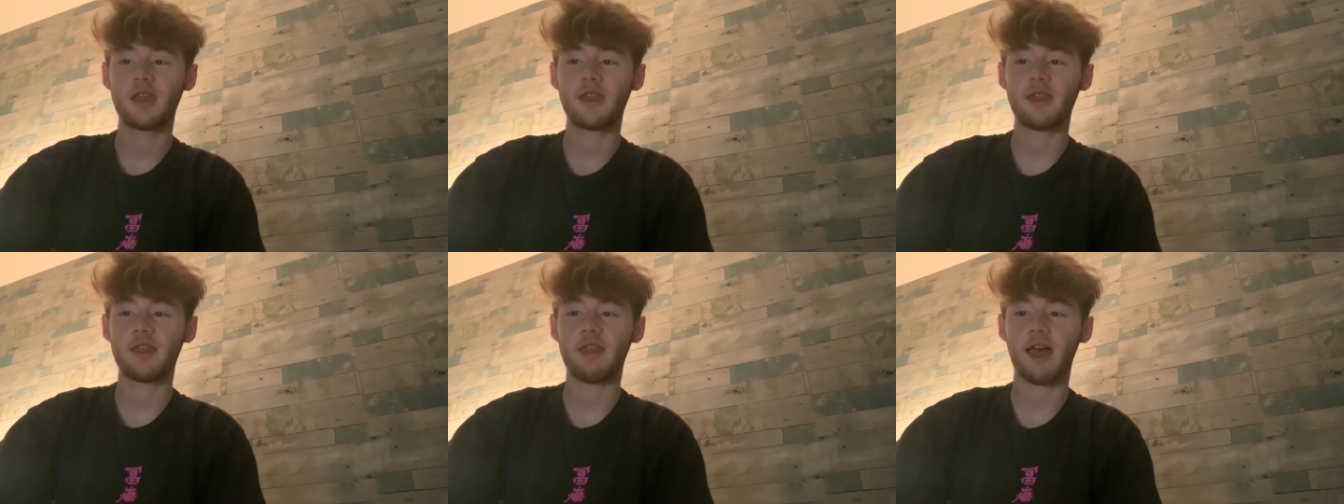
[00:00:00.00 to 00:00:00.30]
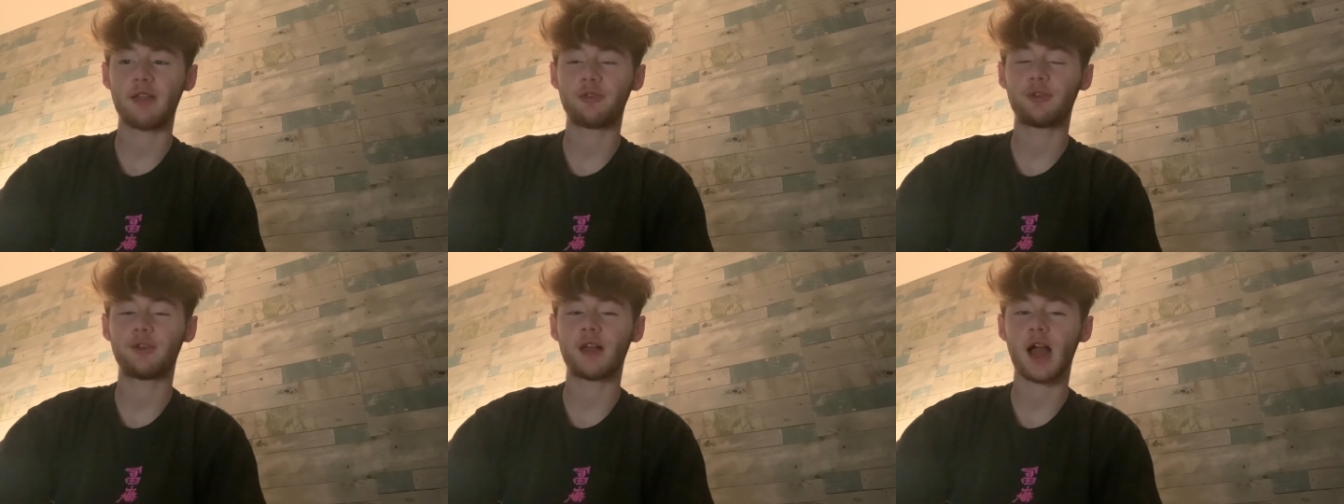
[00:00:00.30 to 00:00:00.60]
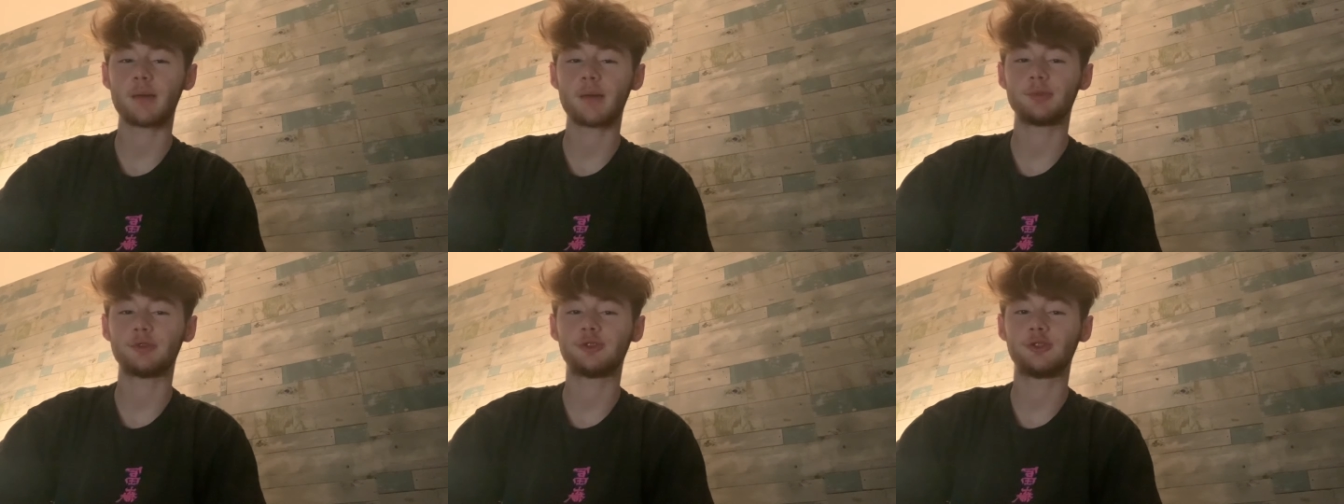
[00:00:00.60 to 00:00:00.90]
that's an
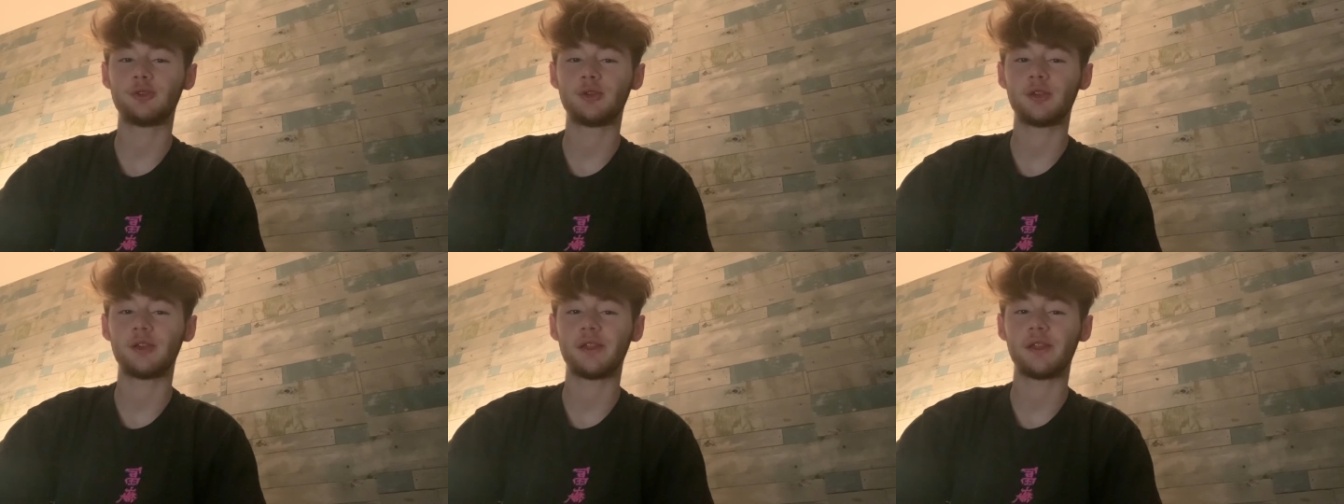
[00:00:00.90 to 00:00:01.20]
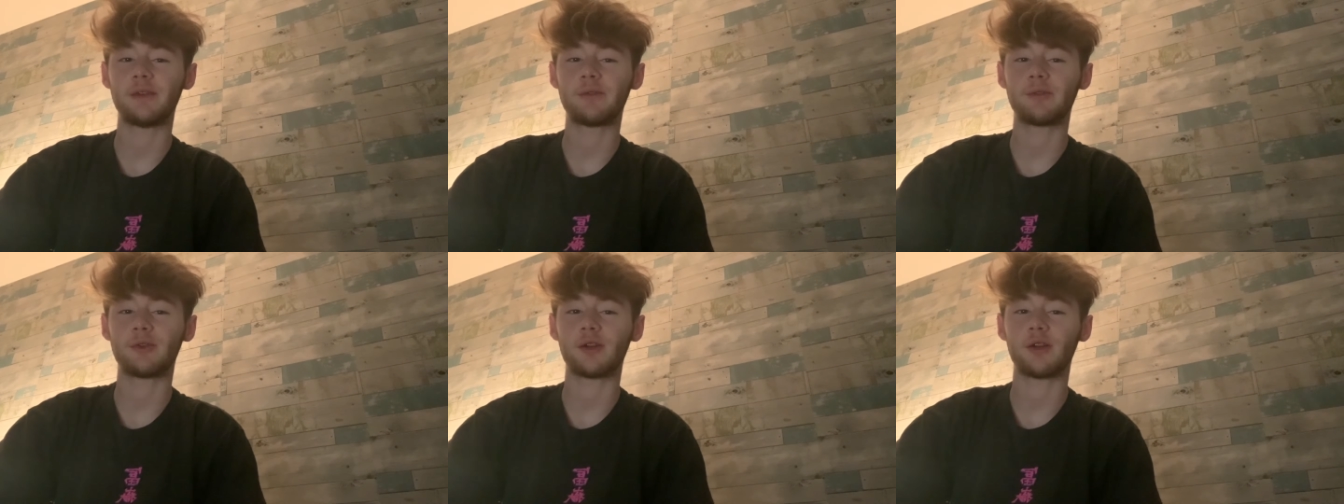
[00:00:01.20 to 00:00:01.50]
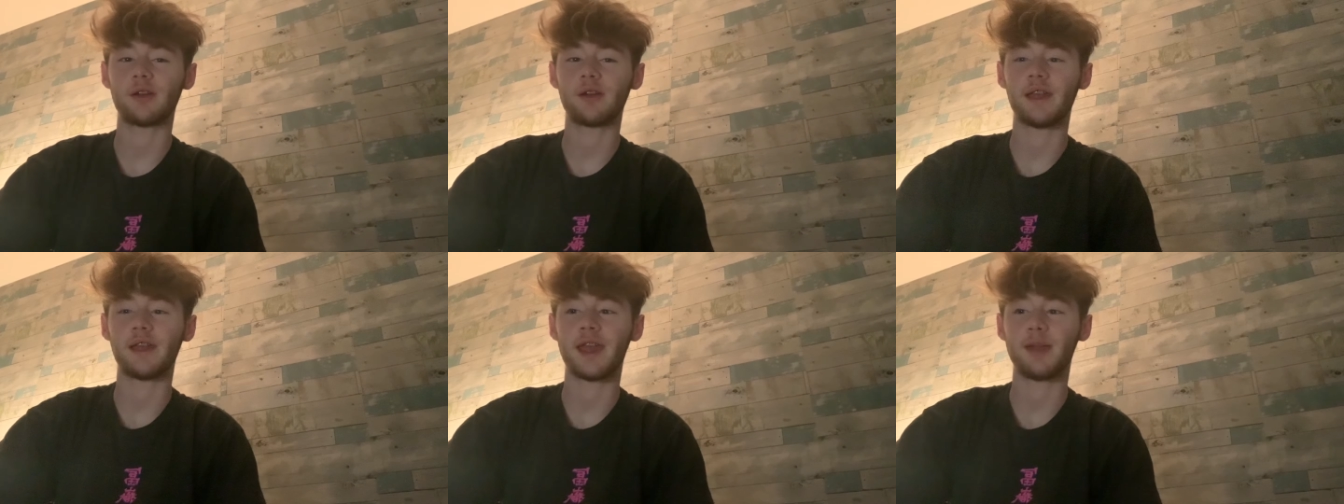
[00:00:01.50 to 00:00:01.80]
opportunity
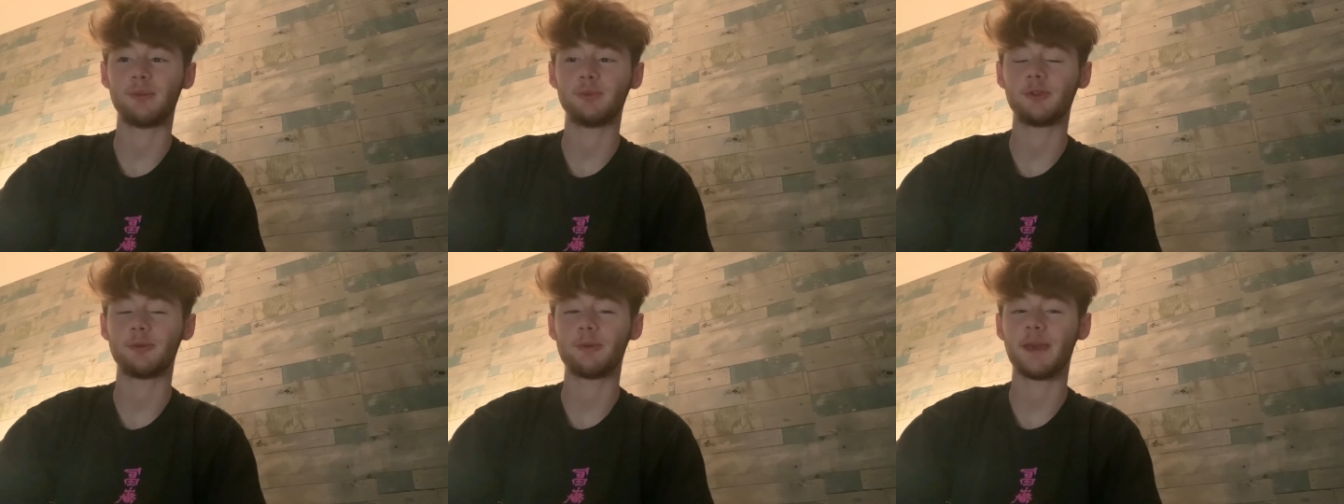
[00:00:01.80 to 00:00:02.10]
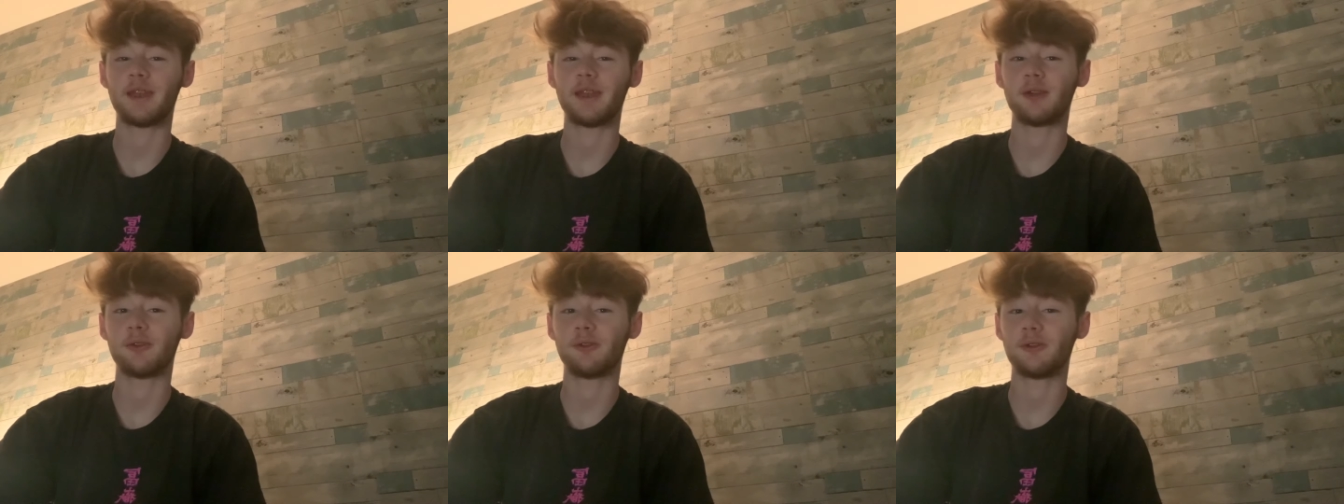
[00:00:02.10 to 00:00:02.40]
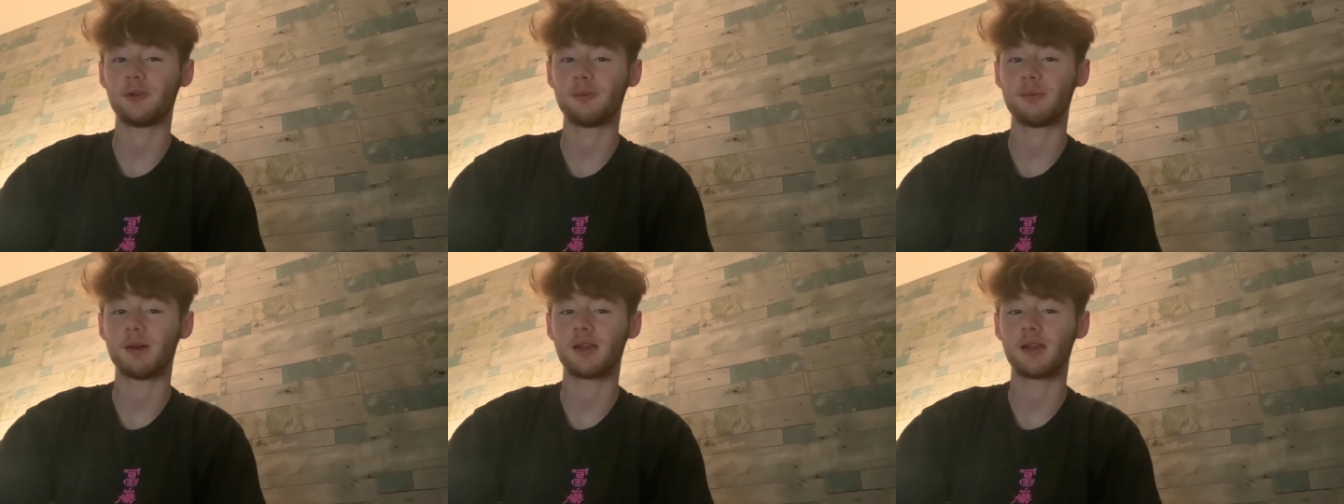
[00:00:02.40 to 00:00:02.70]
for him to make you
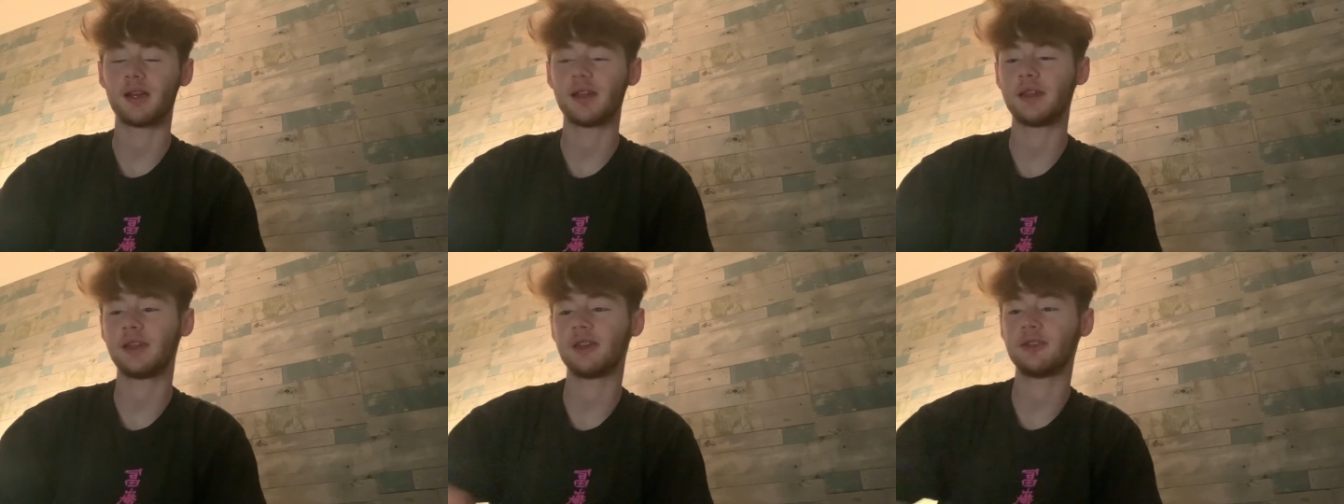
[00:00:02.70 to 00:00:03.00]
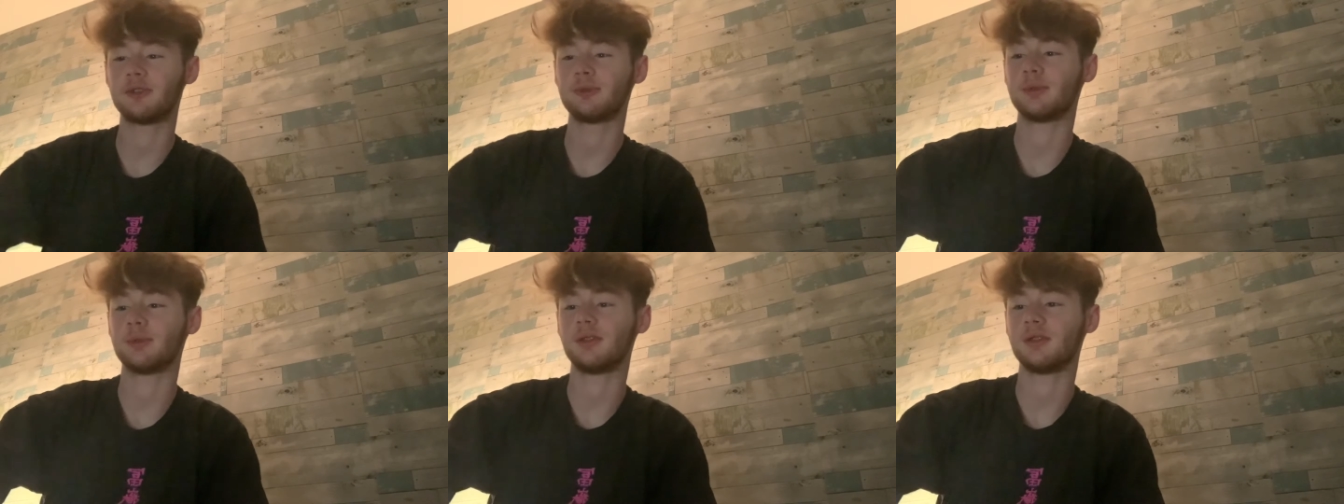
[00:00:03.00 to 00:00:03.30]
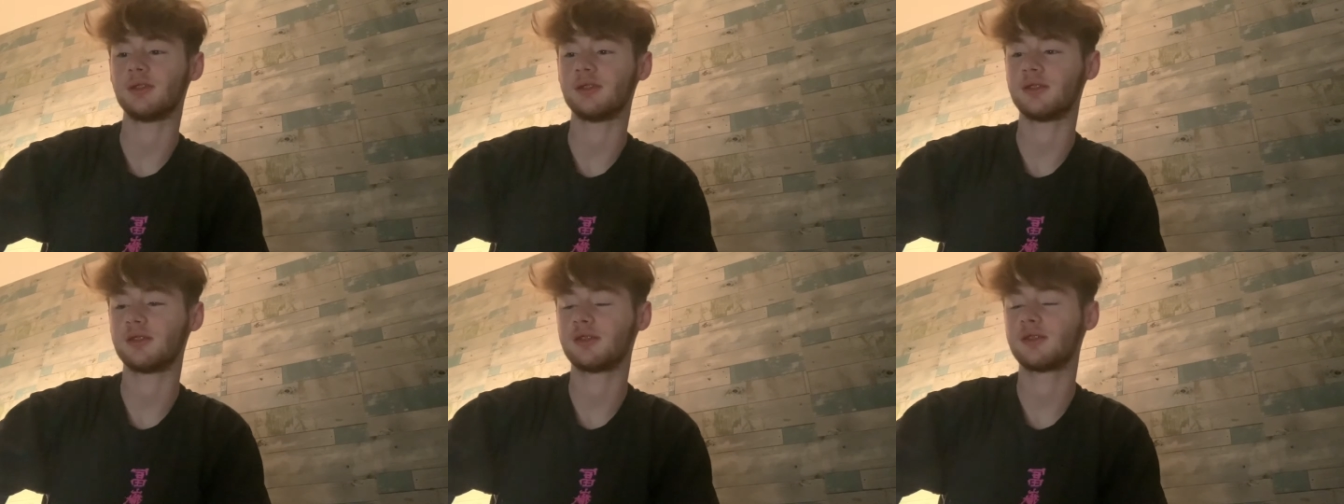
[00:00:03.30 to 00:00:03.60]
feel better, I guess. But,
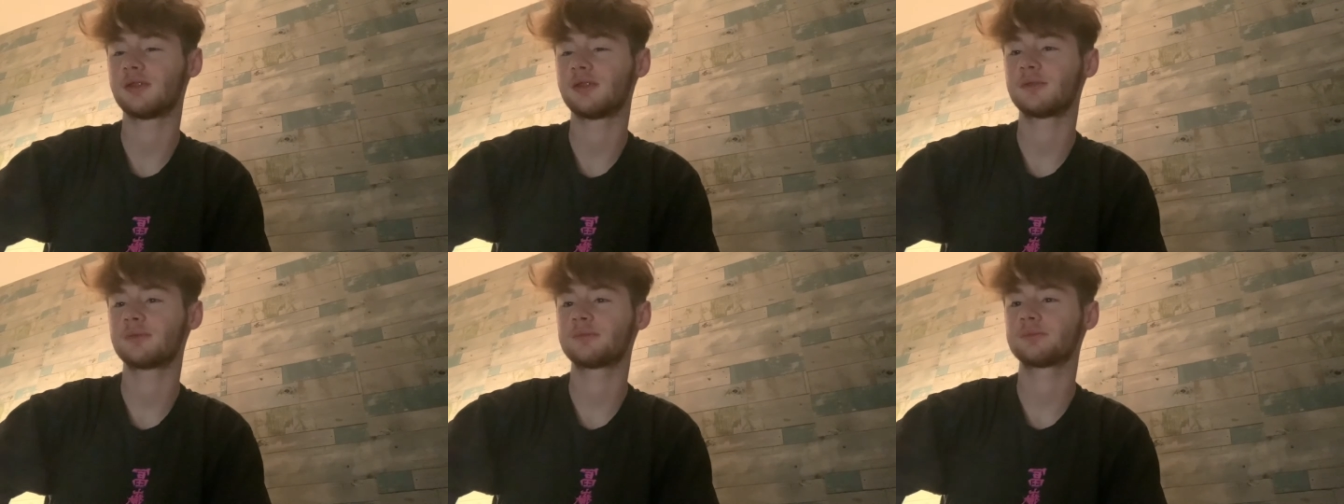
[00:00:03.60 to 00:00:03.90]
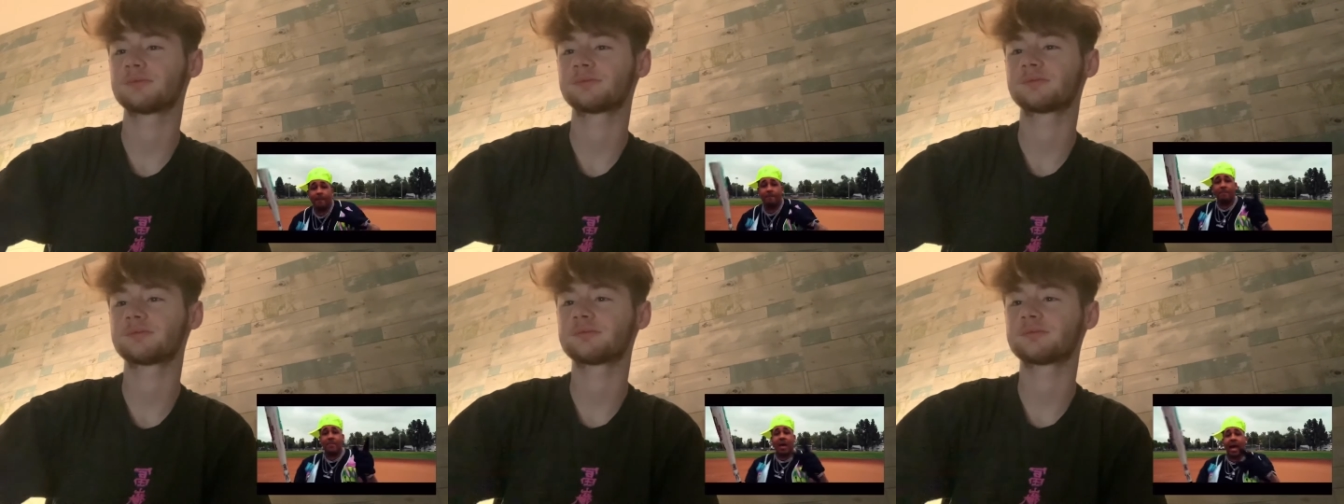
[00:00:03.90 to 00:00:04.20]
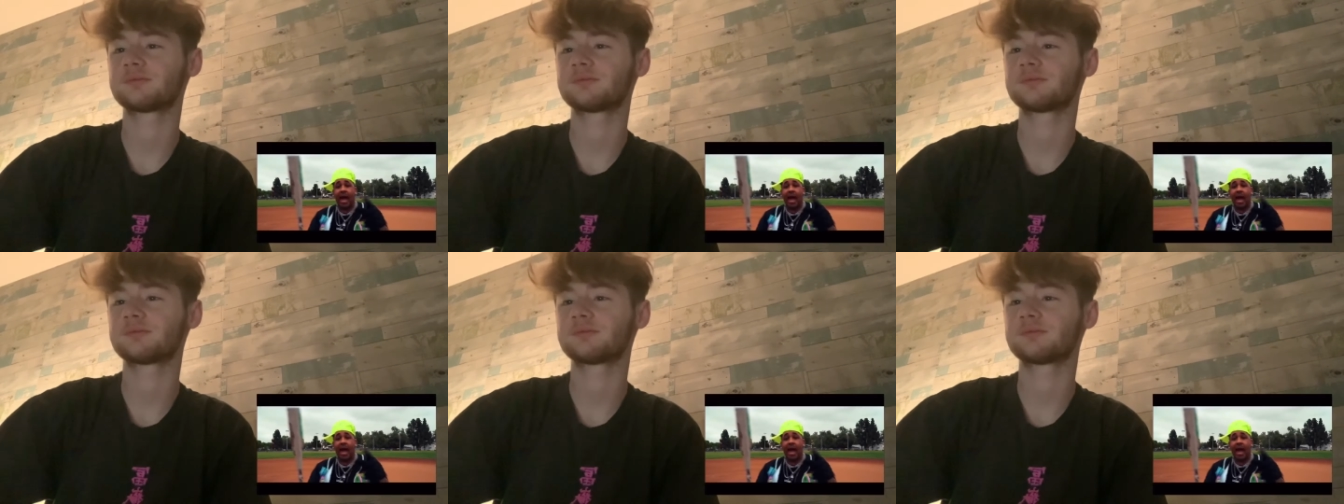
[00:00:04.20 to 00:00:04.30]
yeah.